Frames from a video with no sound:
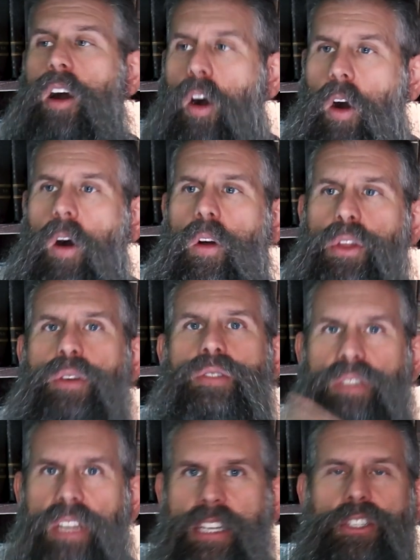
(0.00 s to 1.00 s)
All of
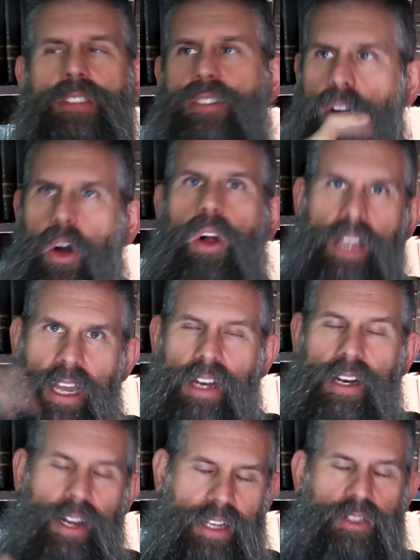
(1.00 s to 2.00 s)
those nations, they're all
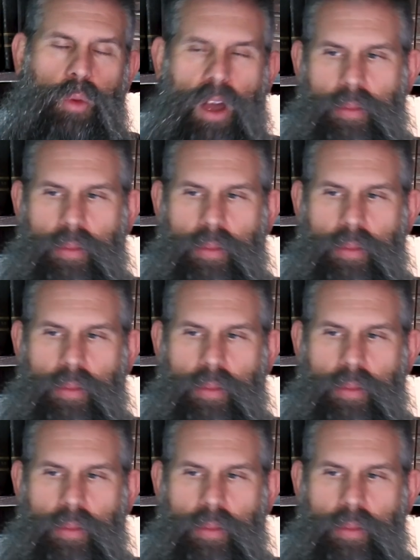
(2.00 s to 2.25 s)
Canaanites. Why?